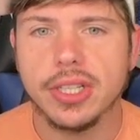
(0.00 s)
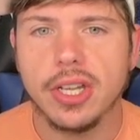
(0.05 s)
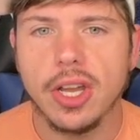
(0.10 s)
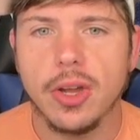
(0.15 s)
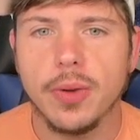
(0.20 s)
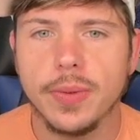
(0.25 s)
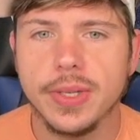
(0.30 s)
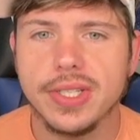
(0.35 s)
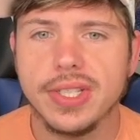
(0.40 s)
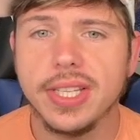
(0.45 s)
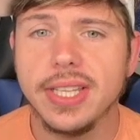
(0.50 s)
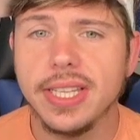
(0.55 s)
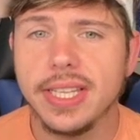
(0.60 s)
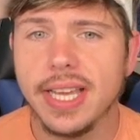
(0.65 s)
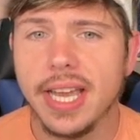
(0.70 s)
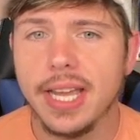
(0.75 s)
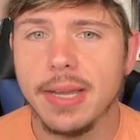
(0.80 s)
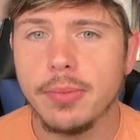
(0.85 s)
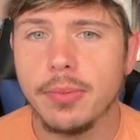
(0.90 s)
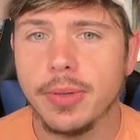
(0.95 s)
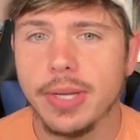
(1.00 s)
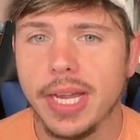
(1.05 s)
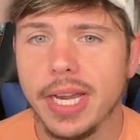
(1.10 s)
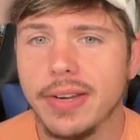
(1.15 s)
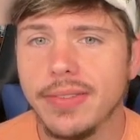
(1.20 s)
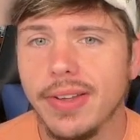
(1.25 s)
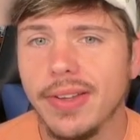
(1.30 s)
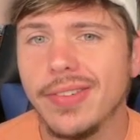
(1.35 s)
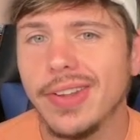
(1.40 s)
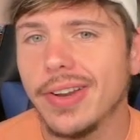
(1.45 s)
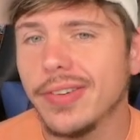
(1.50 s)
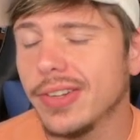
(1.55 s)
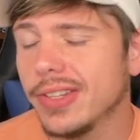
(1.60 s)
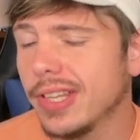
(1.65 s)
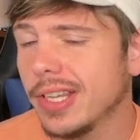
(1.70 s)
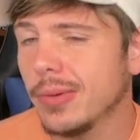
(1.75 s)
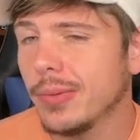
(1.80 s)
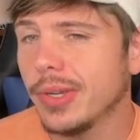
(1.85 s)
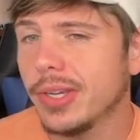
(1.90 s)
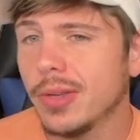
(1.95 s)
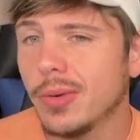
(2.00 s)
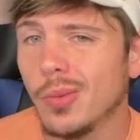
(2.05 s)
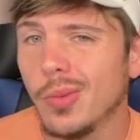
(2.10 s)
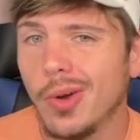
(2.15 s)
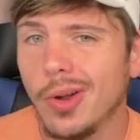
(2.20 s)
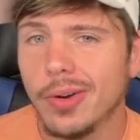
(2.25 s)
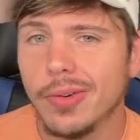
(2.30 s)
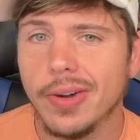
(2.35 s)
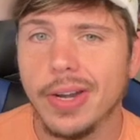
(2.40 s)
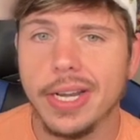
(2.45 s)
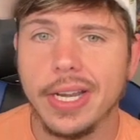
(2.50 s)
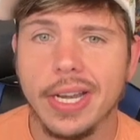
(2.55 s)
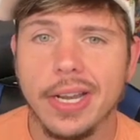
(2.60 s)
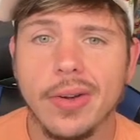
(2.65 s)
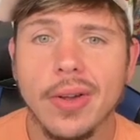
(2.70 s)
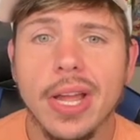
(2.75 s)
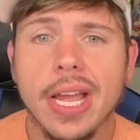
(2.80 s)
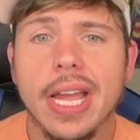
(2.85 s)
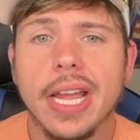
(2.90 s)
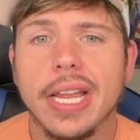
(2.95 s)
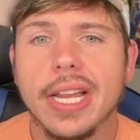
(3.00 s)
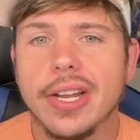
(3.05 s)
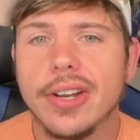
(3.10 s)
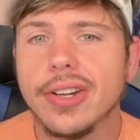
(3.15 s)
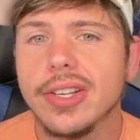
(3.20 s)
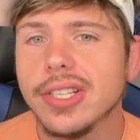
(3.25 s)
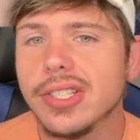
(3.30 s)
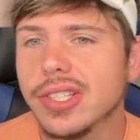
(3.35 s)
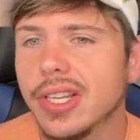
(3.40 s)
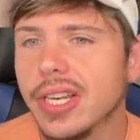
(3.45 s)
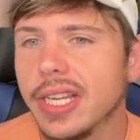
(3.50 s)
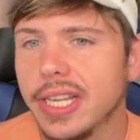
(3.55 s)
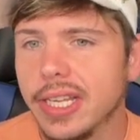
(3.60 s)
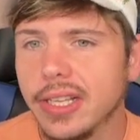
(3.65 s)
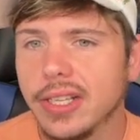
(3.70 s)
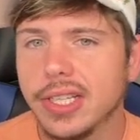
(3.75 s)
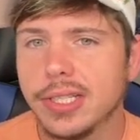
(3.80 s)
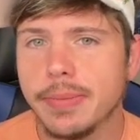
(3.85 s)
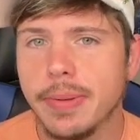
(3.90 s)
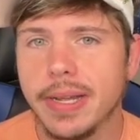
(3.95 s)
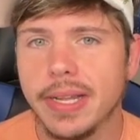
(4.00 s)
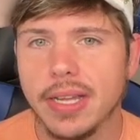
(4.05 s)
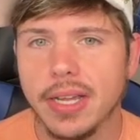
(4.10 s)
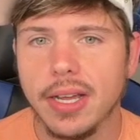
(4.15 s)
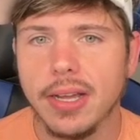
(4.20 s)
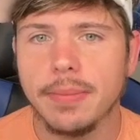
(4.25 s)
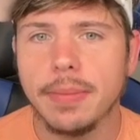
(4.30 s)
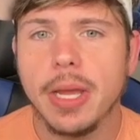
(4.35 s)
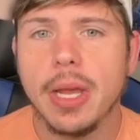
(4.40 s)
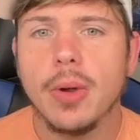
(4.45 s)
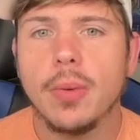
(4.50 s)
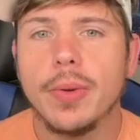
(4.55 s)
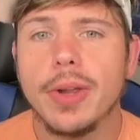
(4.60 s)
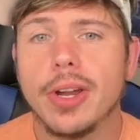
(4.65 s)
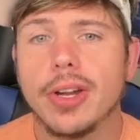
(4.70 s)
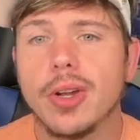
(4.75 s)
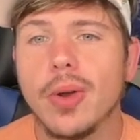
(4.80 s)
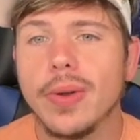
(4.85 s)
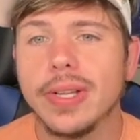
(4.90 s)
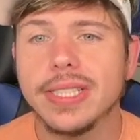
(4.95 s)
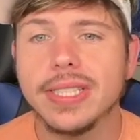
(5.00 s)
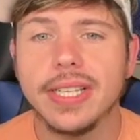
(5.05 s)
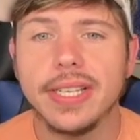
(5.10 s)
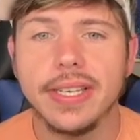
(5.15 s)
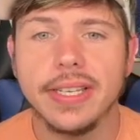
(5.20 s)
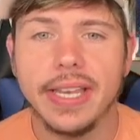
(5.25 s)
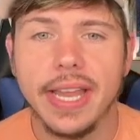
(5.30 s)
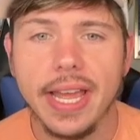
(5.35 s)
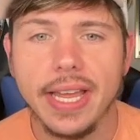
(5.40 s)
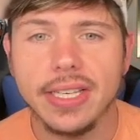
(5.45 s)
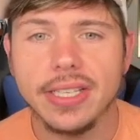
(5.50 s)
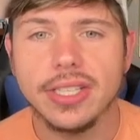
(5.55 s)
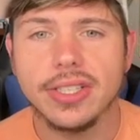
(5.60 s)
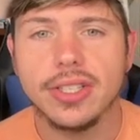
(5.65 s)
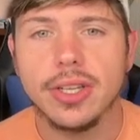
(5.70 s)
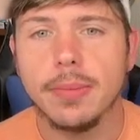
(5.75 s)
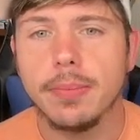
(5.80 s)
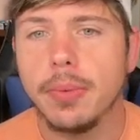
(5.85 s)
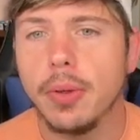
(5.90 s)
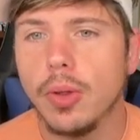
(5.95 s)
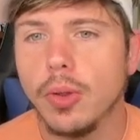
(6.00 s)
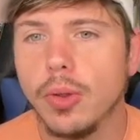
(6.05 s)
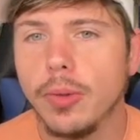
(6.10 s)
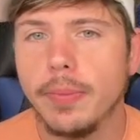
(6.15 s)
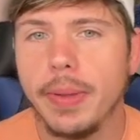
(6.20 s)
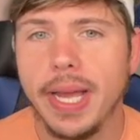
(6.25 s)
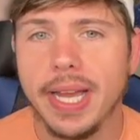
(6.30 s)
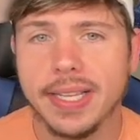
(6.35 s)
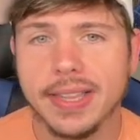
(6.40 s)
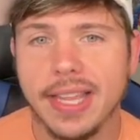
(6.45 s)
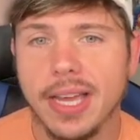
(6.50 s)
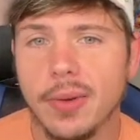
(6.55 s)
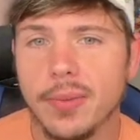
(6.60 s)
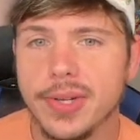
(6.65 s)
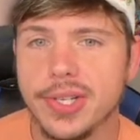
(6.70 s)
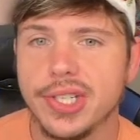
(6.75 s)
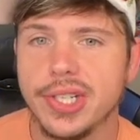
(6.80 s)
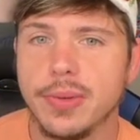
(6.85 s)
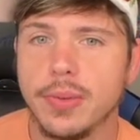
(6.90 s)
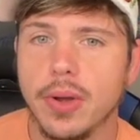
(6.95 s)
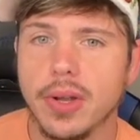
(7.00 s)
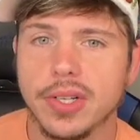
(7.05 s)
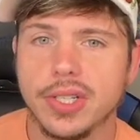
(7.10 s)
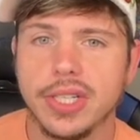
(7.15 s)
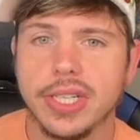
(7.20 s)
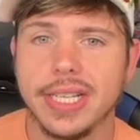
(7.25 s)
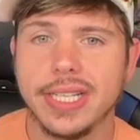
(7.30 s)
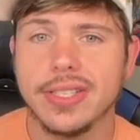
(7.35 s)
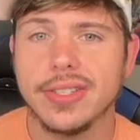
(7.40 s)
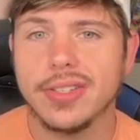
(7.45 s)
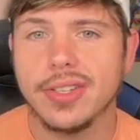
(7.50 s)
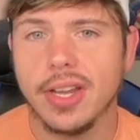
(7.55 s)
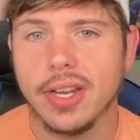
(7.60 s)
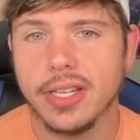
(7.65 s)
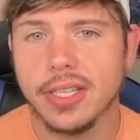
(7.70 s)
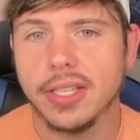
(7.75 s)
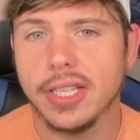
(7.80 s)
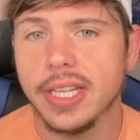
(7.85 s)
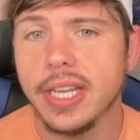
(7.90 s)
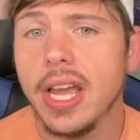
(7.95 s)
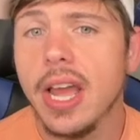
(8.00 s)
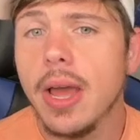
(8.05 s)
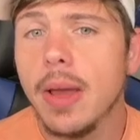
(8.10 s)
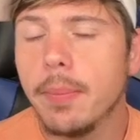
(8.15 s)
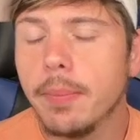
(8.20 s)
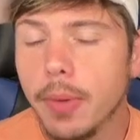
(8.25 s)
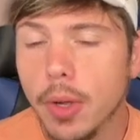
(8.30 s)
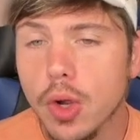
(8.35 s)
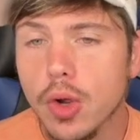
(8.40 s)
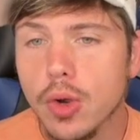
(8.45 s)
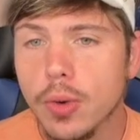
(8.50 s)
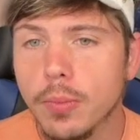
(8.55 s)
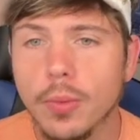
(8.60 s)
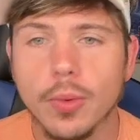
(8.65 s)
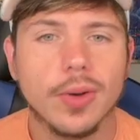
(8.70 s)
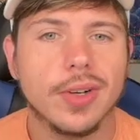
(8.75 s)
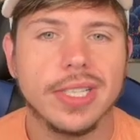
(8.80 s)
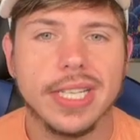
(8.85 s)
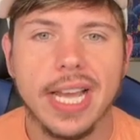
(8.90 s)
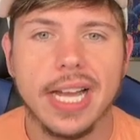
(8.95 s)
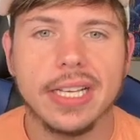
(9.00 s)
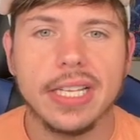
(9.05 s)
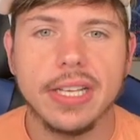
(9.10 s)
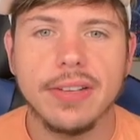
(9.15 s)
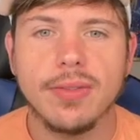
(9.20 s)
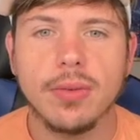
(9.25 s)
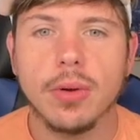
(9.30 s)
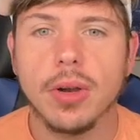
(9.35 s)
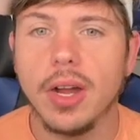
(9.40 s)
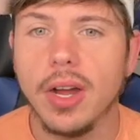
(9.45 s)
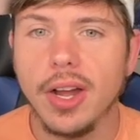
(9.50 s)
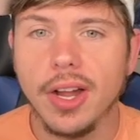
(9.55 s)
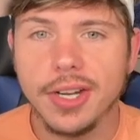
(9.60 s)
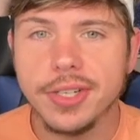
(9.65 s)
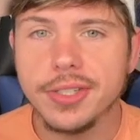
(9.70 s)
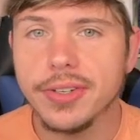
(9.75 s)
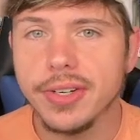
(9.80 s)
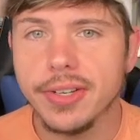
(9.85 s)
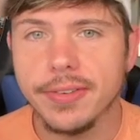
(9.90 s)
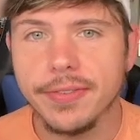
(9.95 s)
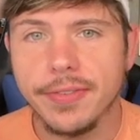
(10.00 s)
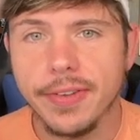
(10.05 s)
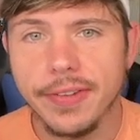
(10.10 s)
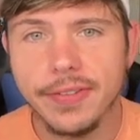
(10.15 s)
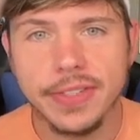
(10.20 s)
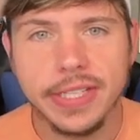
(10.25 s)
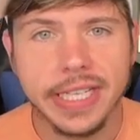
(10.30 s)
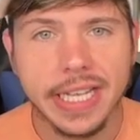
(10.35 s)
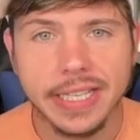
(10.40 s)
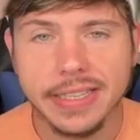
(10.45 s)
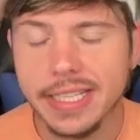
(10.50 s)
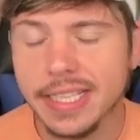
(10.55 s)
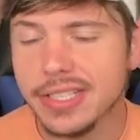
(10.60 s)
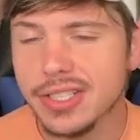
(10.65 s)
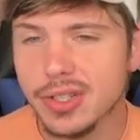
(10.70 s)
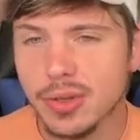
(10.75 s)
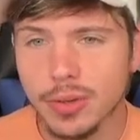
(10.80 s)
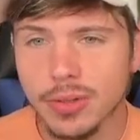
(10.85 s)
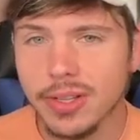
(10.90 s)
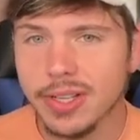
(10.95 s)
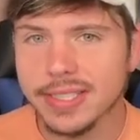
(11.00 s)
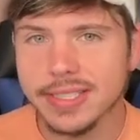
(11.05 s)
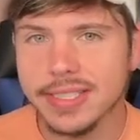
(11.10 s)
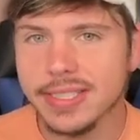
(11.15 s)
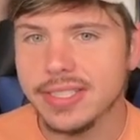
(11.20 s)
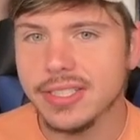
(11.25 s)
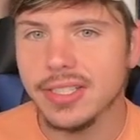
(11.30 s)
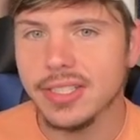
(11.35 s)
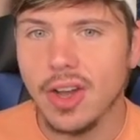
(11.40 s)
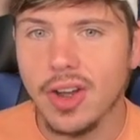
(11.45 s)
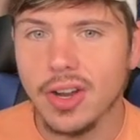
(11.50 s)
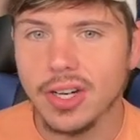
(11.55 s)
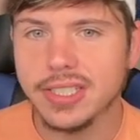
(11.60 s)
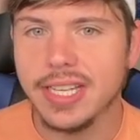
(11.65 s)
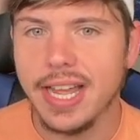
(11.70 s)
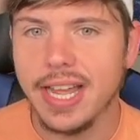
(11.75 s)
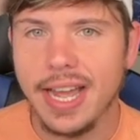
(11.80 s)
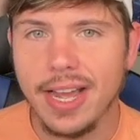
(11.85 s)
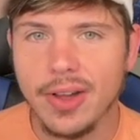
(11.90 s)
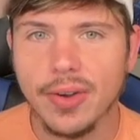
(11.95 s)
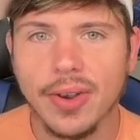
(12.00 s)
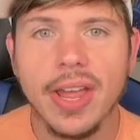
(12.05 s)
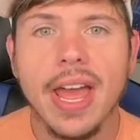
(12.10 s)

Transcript: We see the cape. We kind of have everything we could want right now. Irida is going to heal us back up. We are going to net to pull back that Wishiwashi, and suddenly, boom, we're attacking for 150, and that Snorlax is knocked out.